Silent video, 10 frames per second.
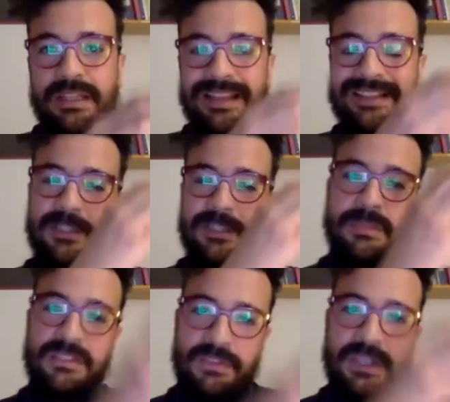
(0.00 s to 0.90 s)
like the
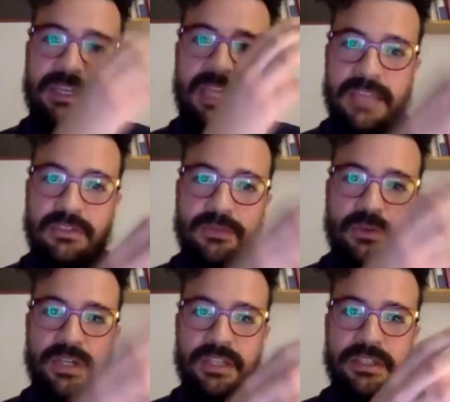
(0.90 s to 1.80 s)
specific case of
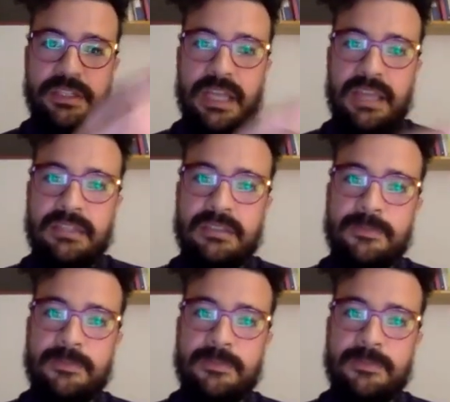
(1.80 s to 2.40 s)
Colonia Dignidad